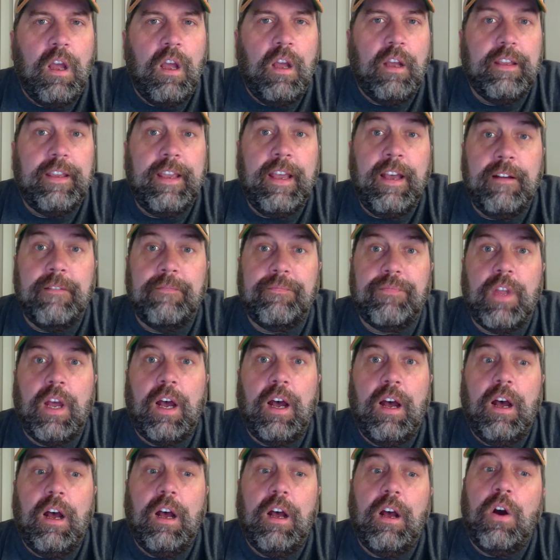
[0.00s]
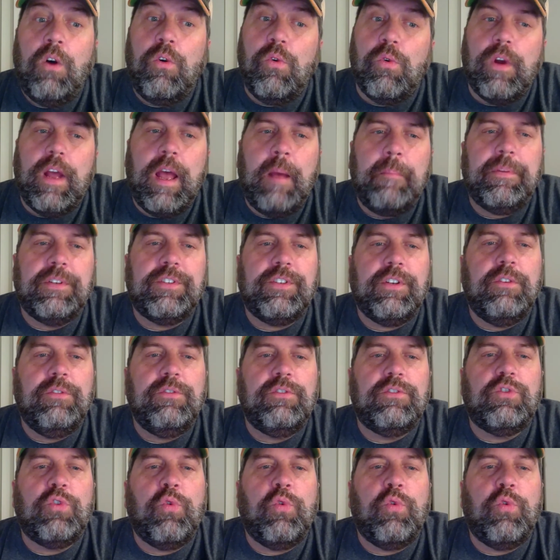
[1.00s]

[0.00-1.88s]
yeah. Episode